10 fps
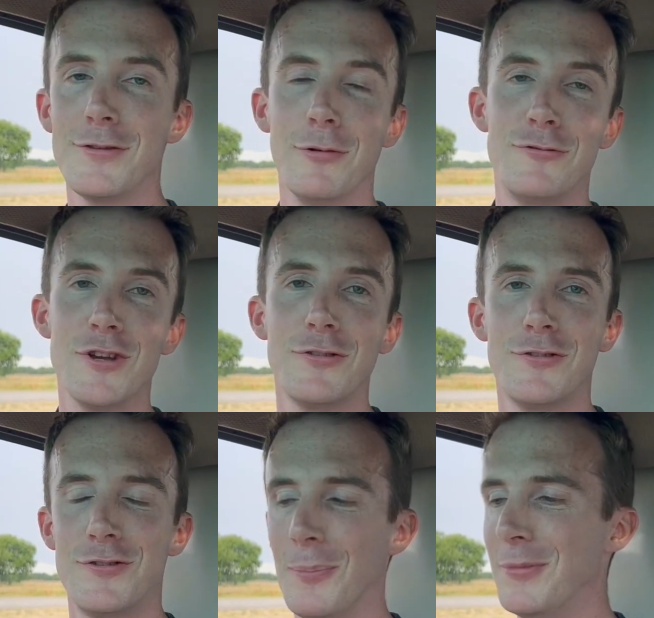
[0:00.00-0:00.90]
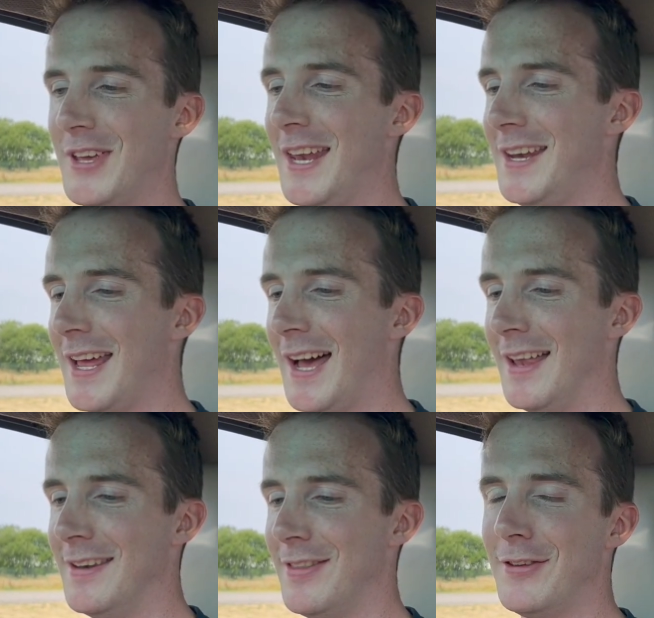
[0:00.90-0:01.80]
so we've just jumped in,
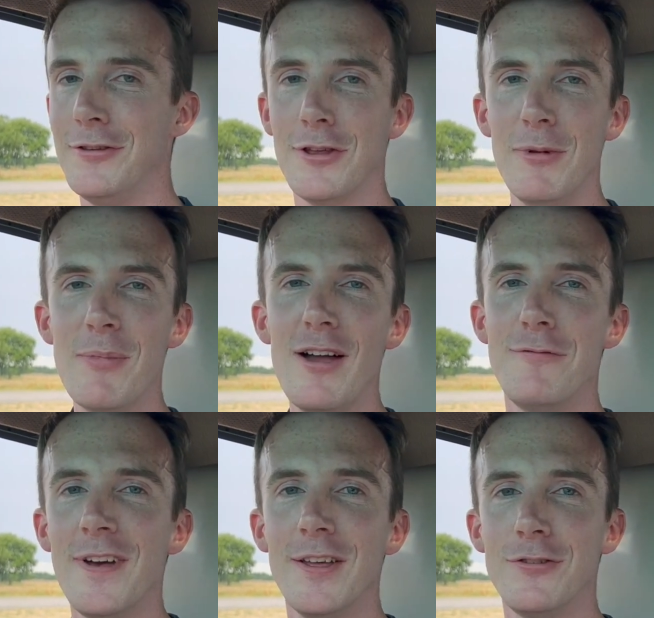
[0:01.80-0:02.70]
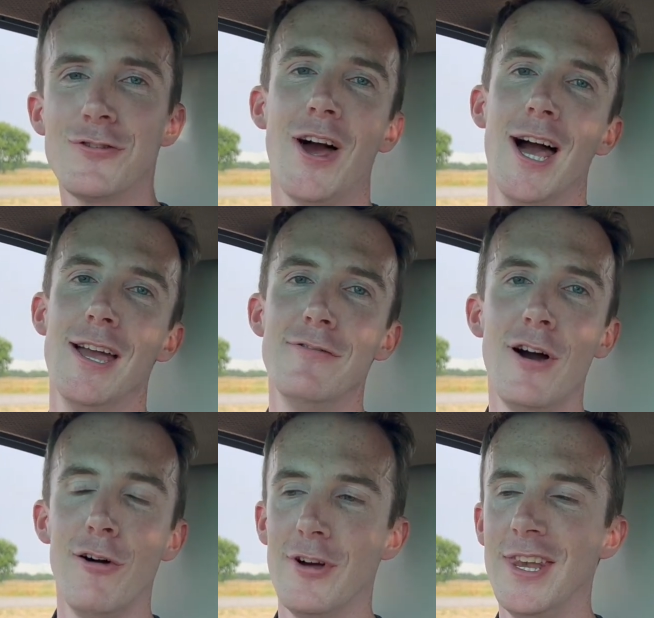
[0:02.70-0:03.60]
and this is going to be my first drive
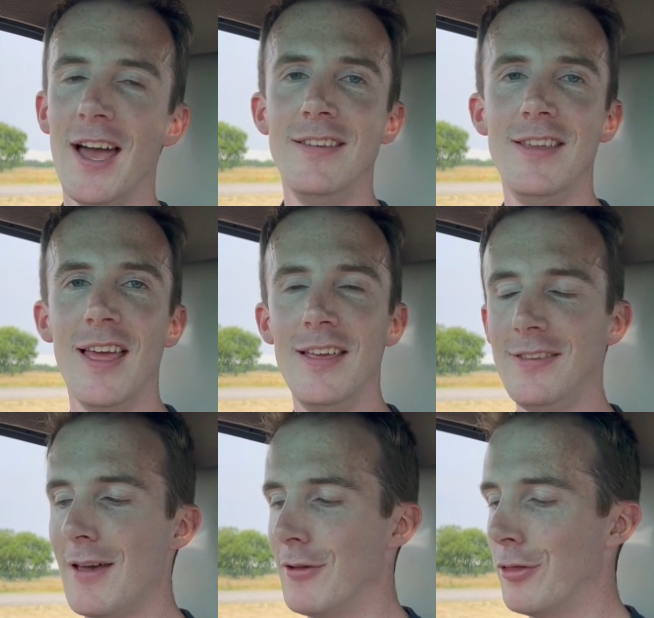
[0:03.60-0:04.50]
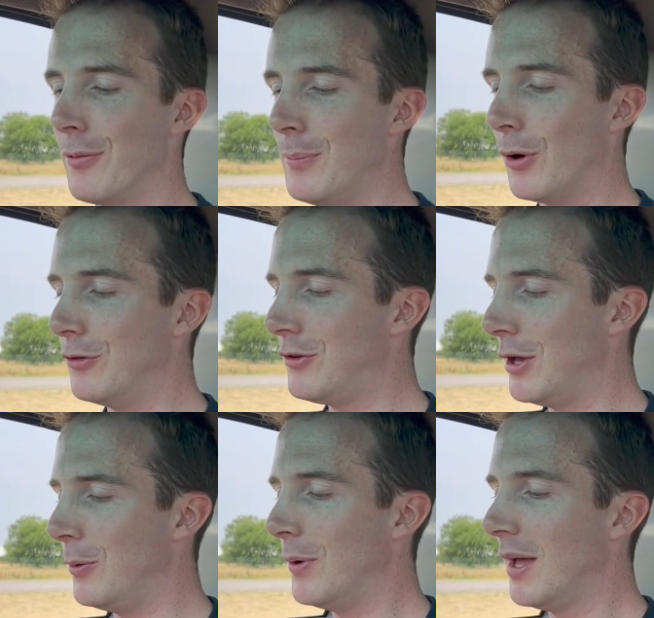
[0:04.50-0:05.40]
of a 1987
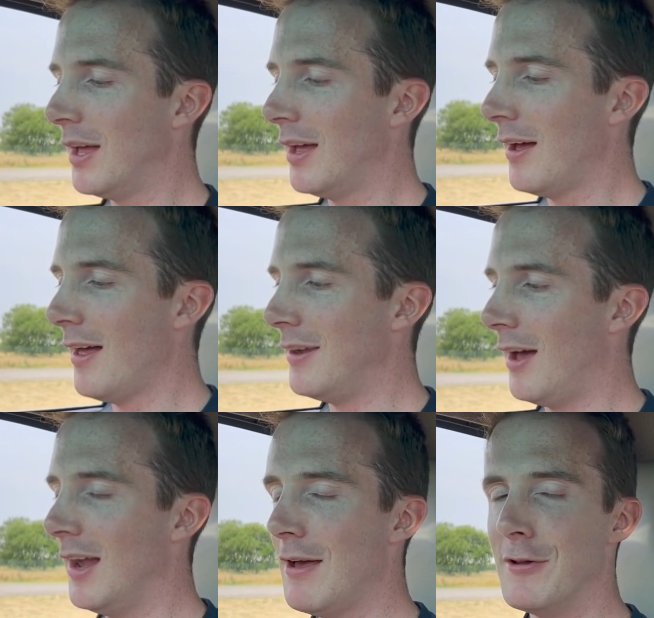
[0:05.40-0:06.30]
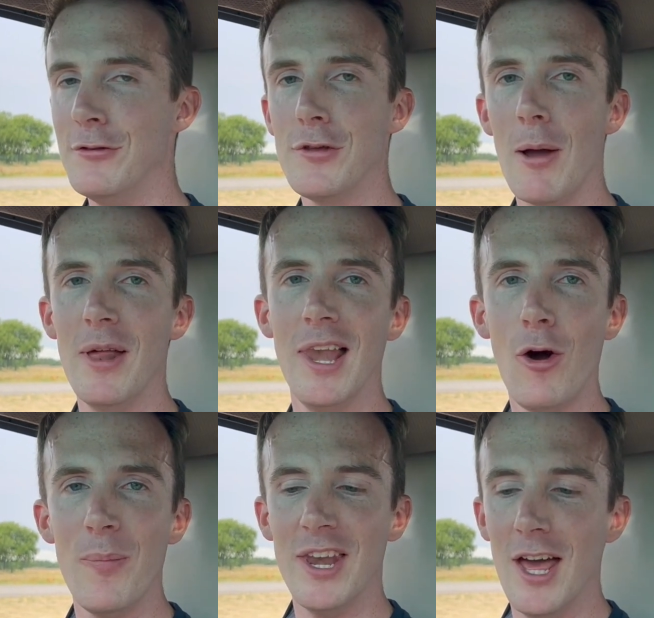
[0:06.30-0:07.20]
3.2 911, so I'm a
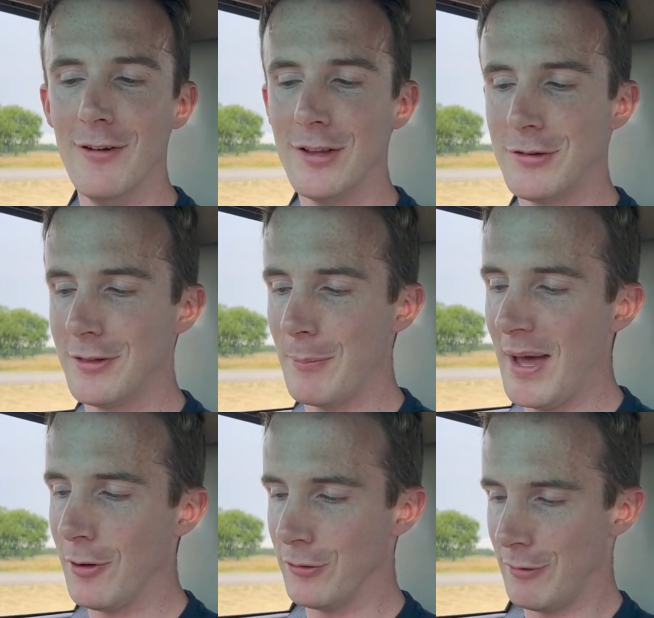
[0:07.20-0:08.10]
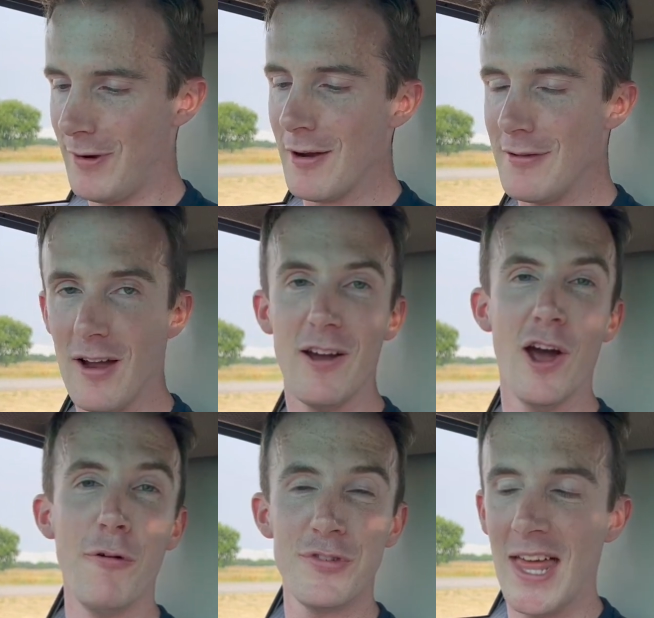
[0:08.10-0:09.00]
little bit nervous. The pedals are very, very
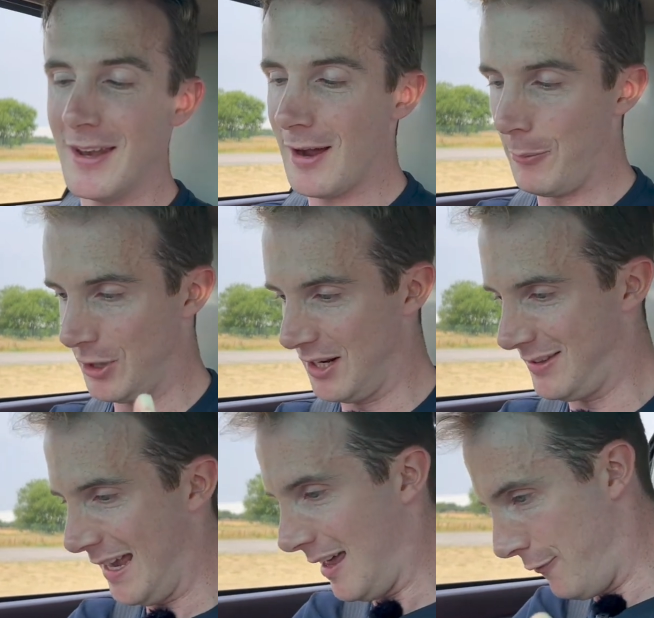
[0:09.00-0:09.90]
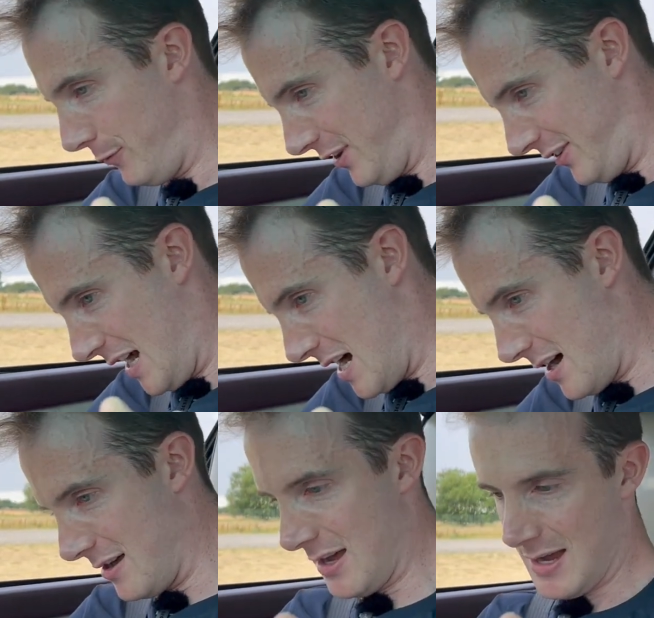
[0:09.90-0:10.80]
off-centre, I'm going to say that from the start.
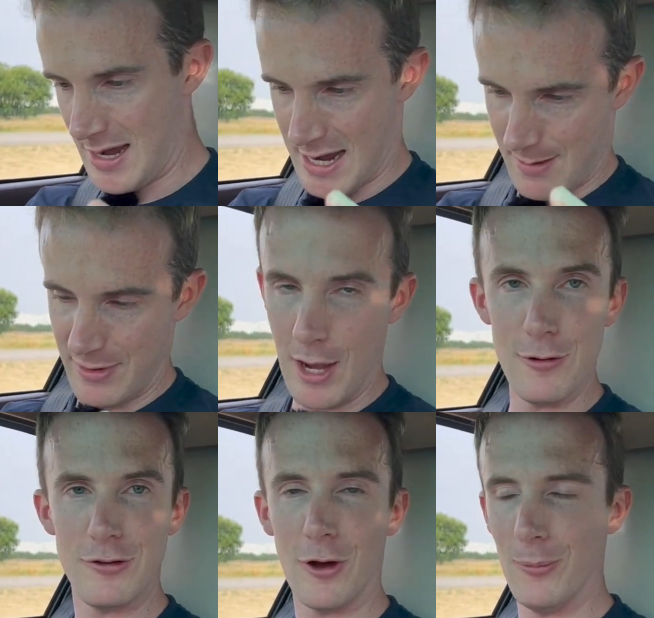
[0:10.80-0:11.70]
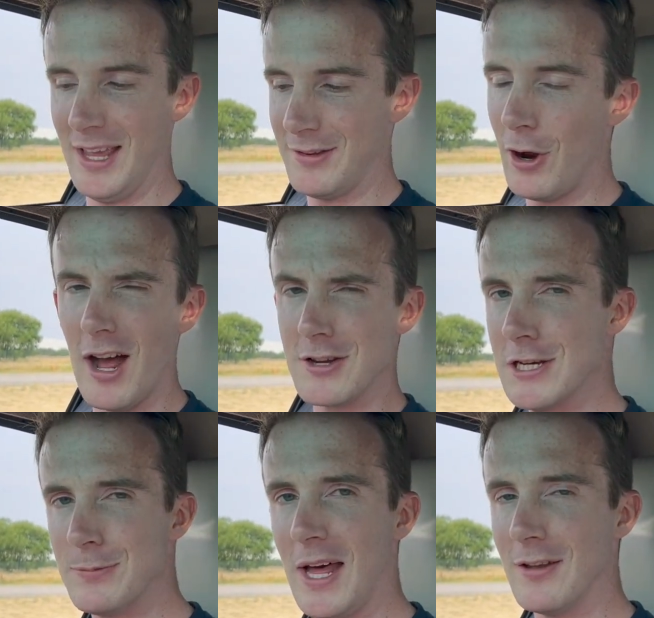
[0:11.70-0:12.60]
The owner told me it's not actually
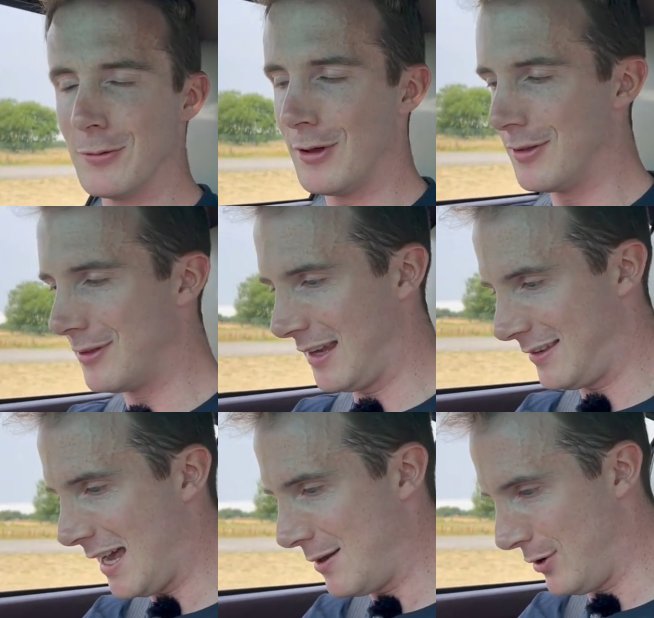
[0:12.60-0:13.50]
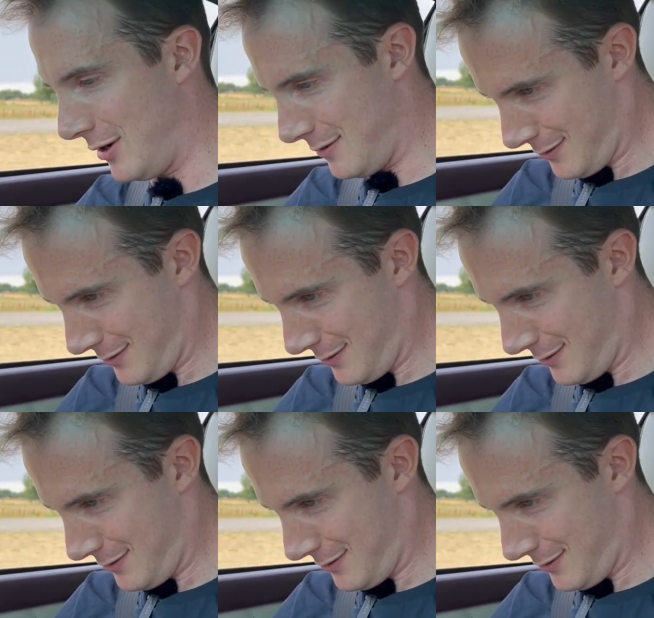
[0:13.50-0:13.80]
as bad as what they say, but